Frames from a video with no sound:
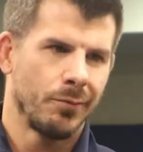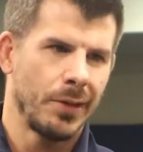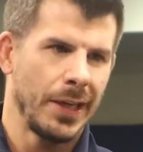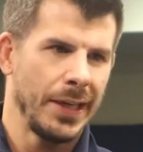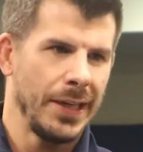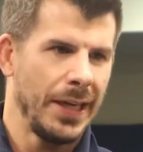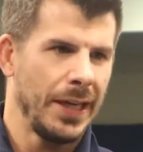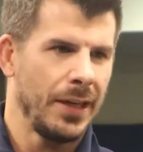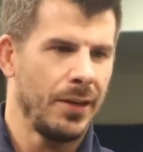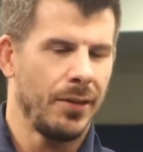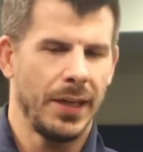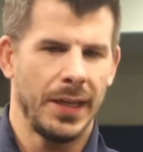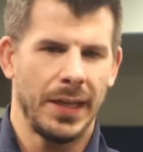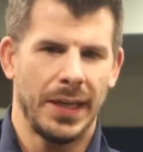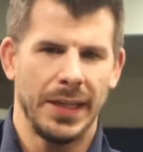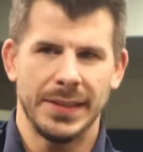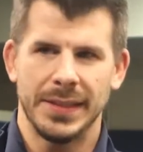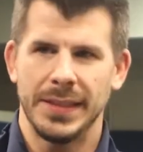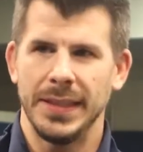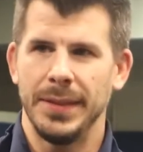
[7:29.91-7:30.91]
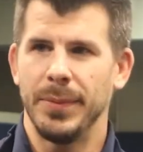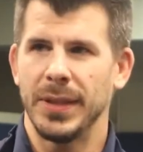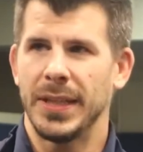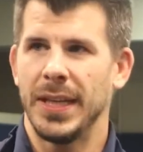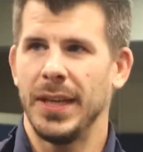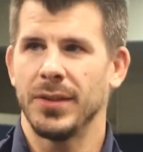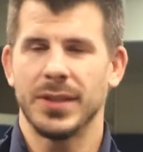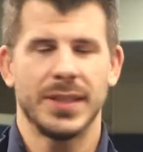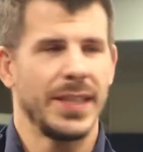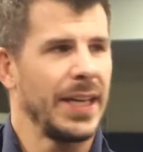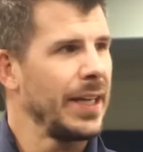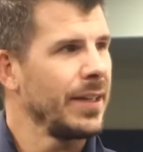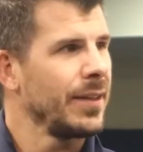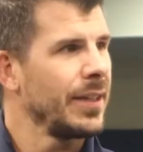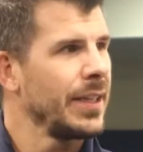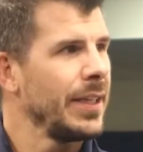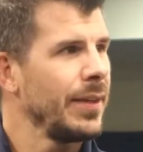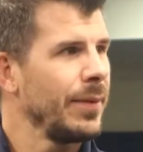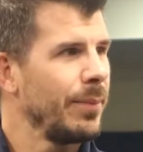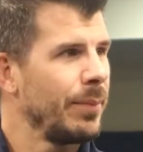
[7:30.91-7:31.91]
right now I, I see Mikhail
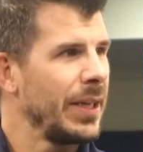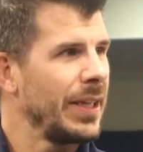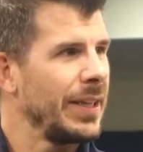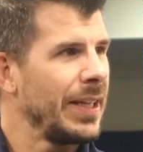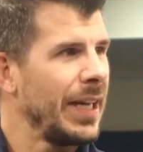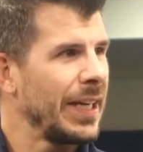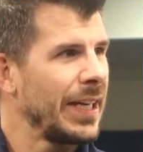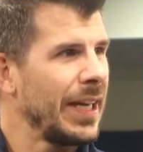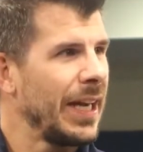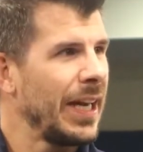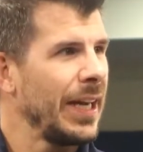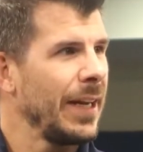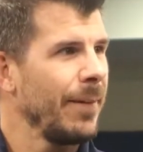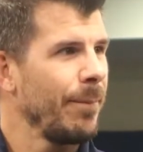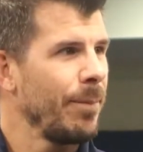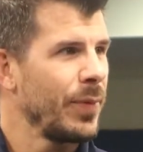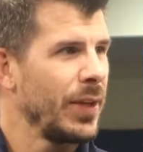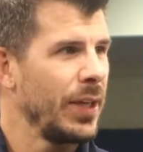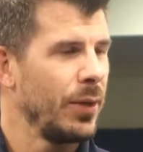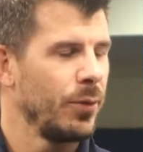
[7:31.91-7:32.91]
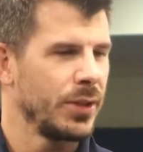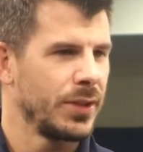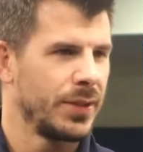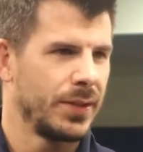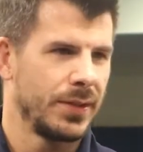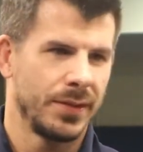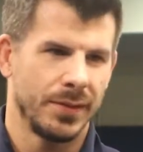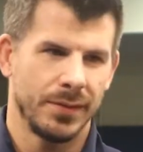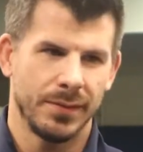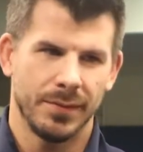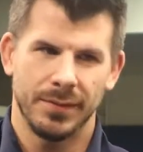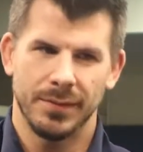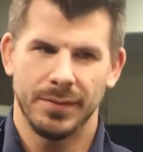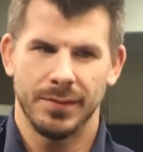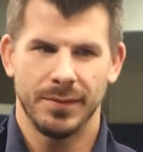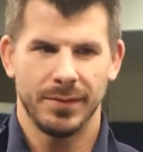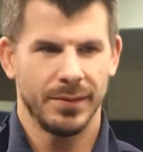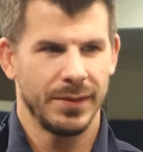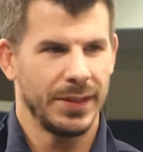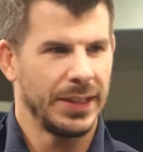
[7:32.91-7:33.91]
Stanley being that guy. He was
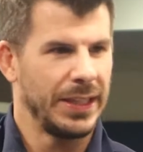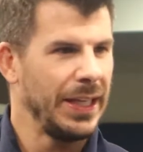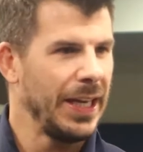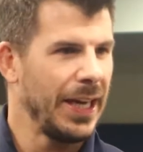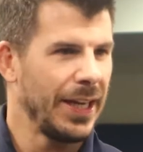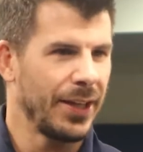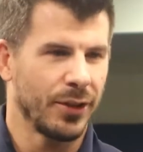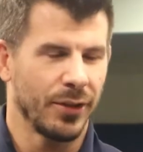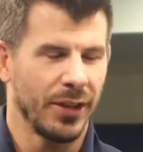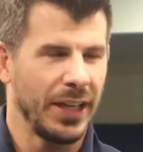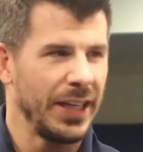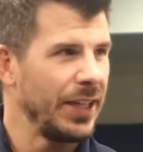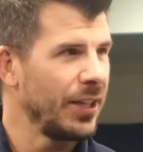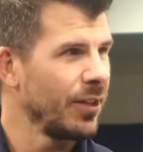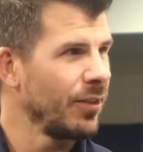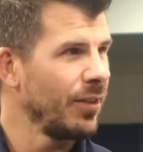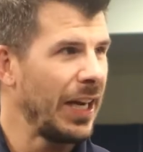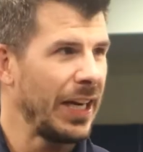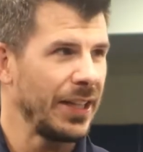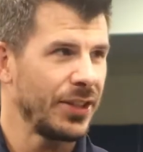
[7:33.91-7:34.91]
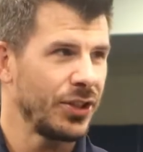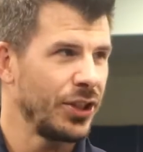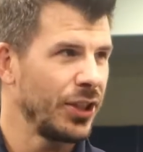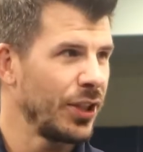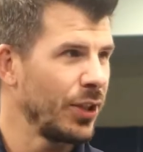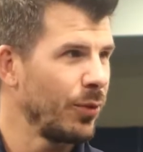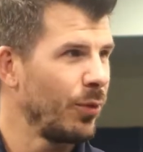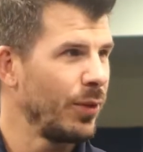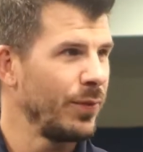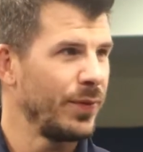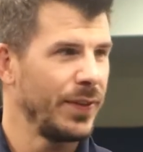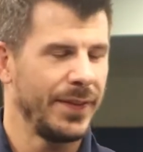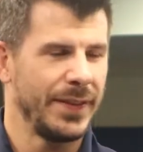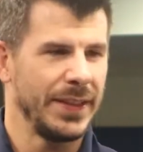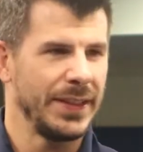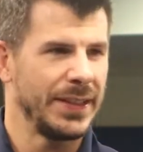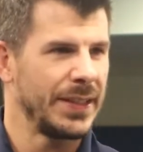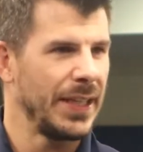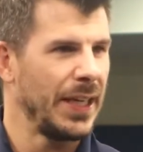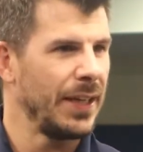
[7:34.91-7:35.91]
he had a great year last year at
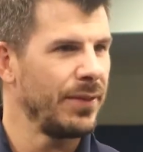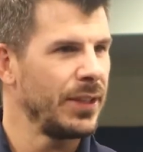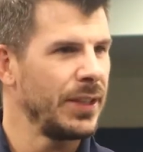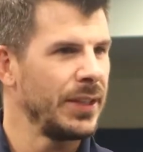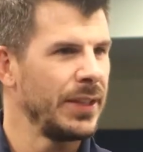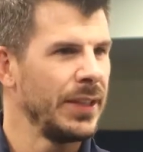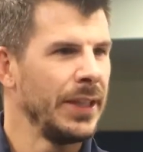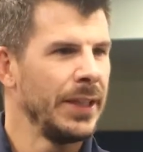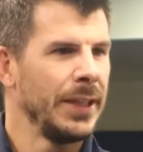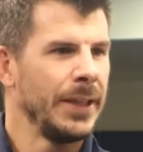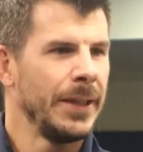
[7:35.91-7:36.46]
157.